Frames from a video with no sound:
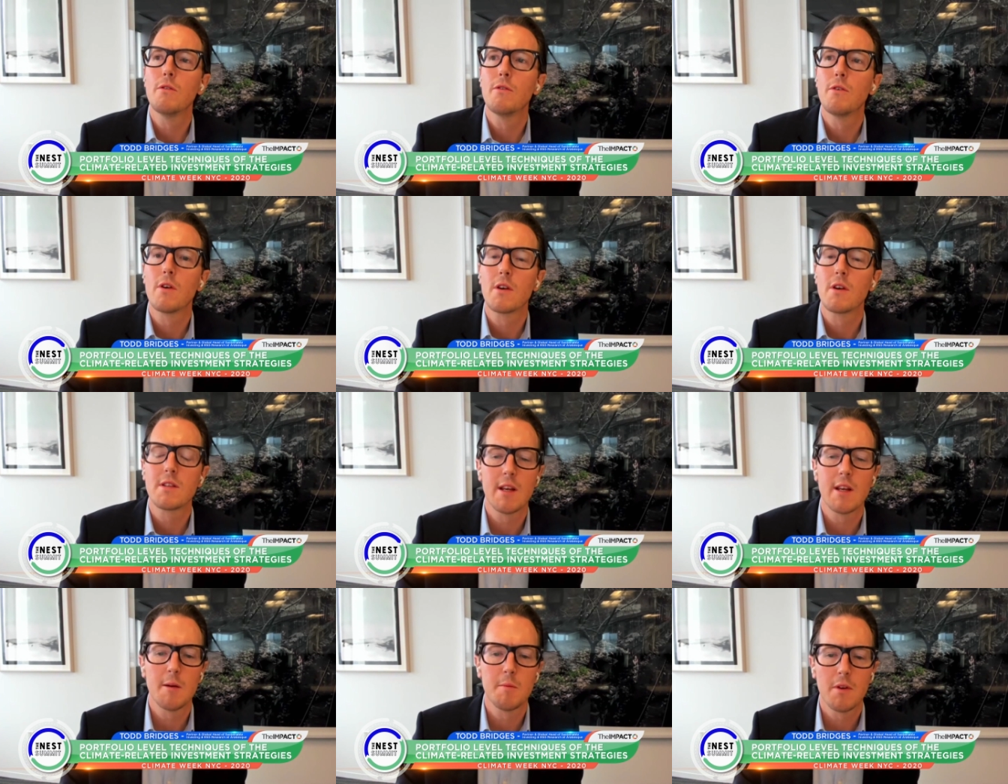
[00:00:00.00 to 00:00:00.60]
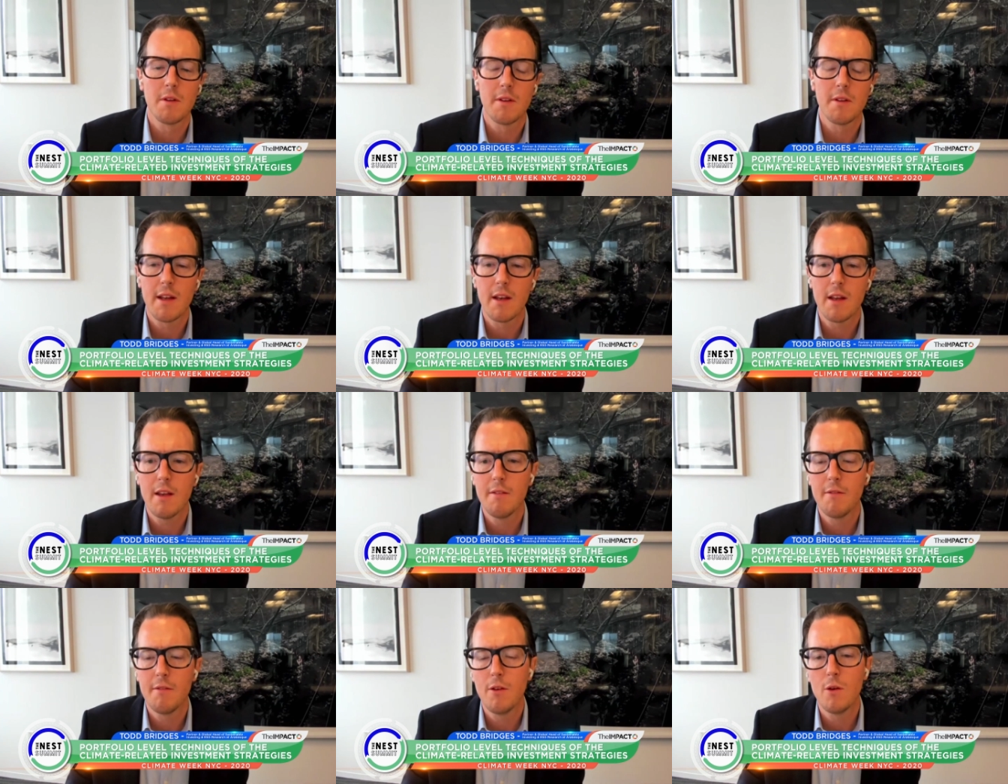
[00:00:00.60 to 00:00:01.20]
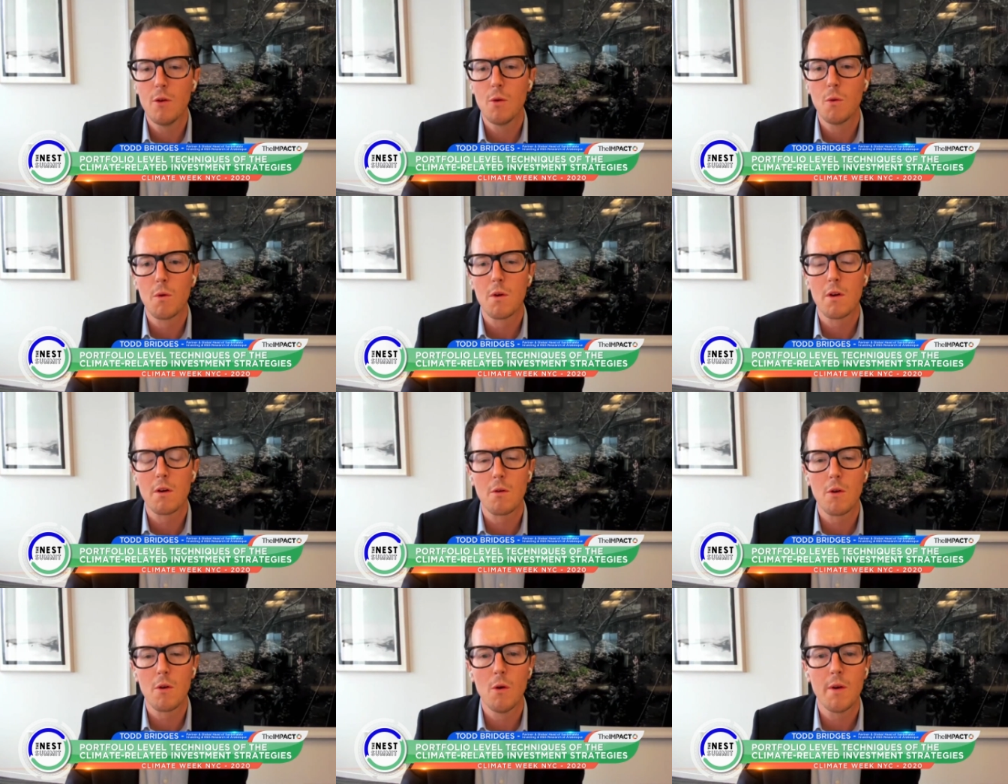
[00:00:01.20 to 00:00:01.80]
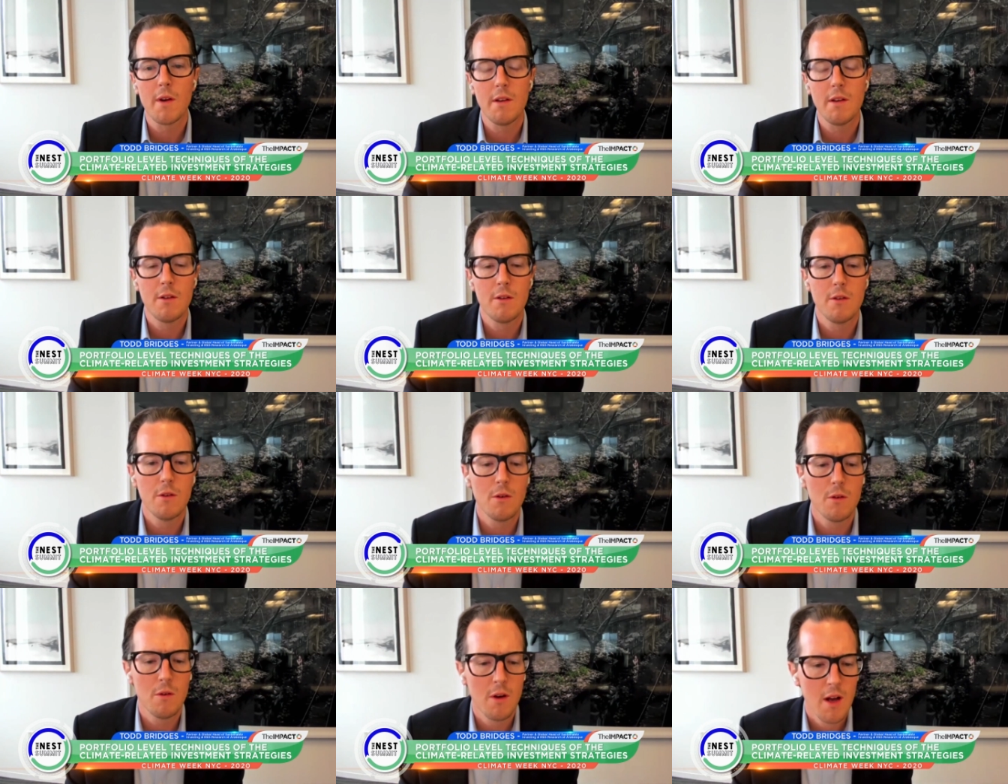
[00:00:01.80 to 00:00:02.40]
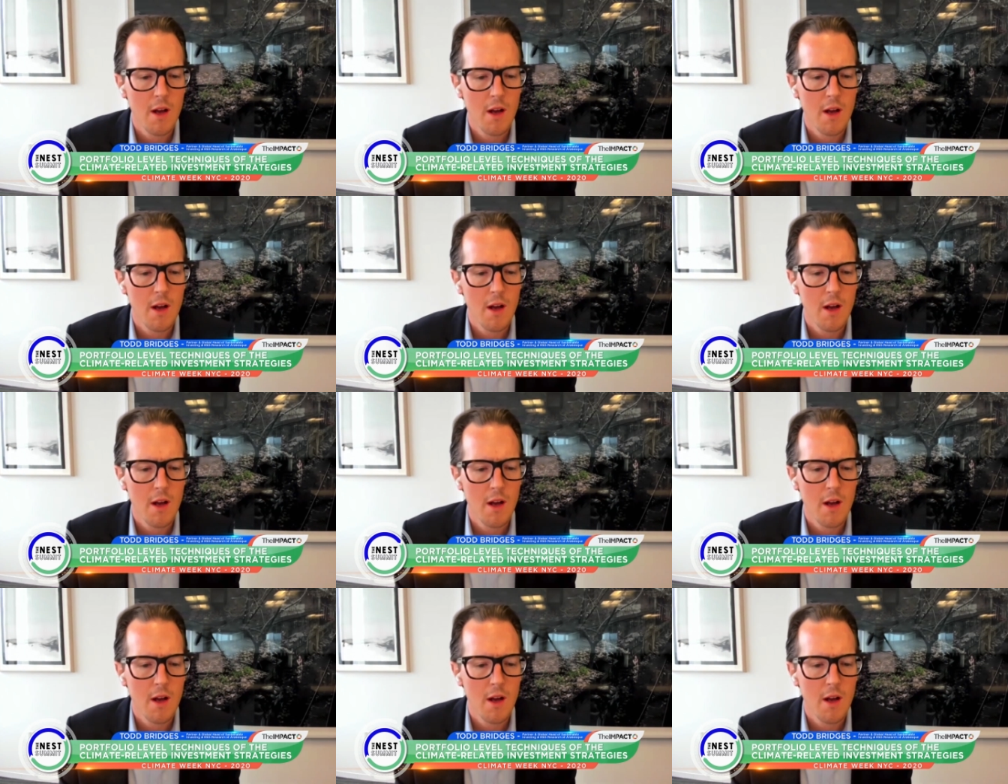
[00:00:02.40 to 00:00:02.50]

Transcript: For example, that if you were going to,